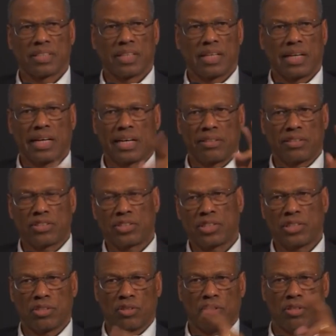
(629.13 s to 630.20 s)
either
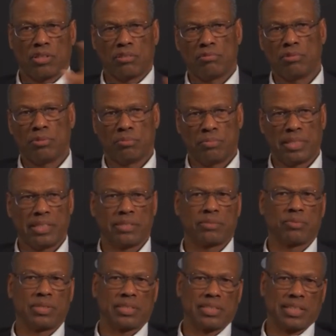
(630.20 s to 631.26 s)
she or her roommate
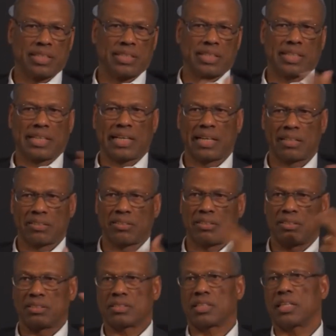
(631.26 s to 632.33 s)
was in a
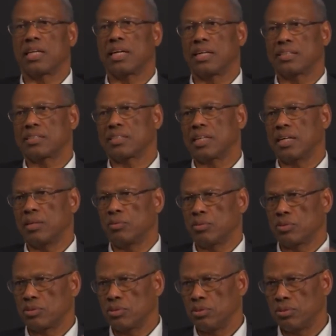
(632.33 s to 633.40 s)
calculus class I
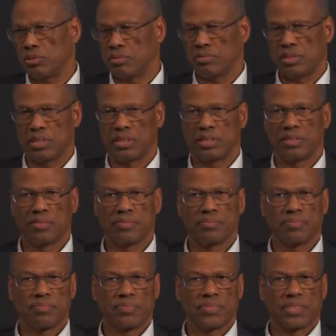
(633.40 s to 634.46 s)
was tutoring,
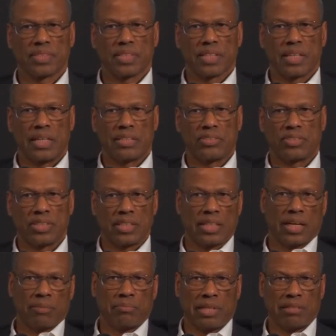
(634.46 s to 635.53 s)
and she
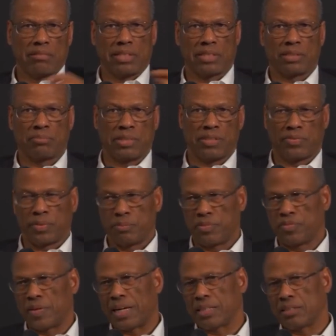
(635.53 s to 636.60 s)
got my resume from a
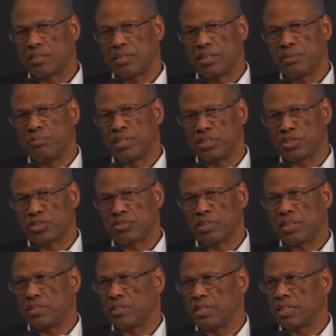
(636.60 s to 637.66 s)
faculty
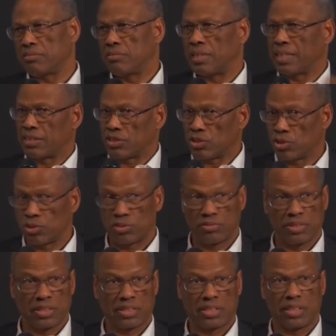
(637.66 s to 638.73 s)
administrator that ran the
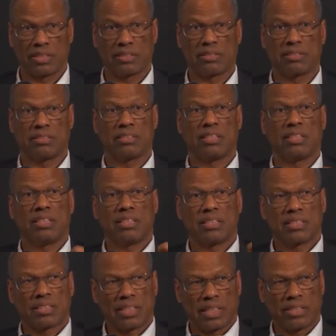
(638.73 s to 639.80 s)
tutoring center,
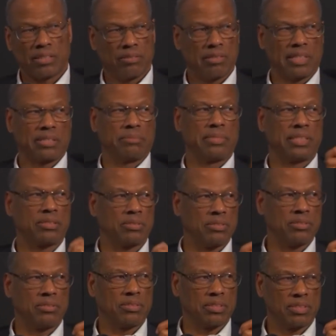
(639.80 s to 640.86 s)
sent her resume
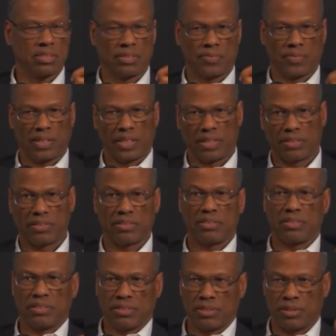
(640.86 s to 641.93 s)
to her father,
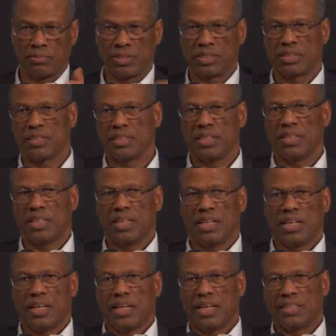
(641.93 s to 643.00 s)
Herman,
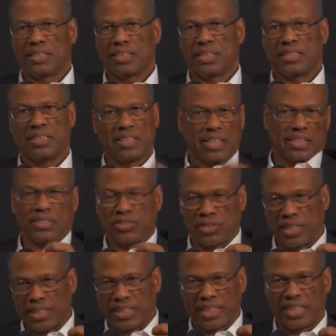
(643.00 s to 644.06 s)
and said, you got to
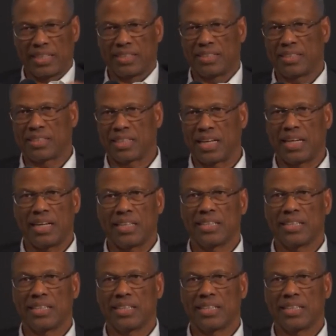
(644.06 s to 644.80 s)
try and hire this guy.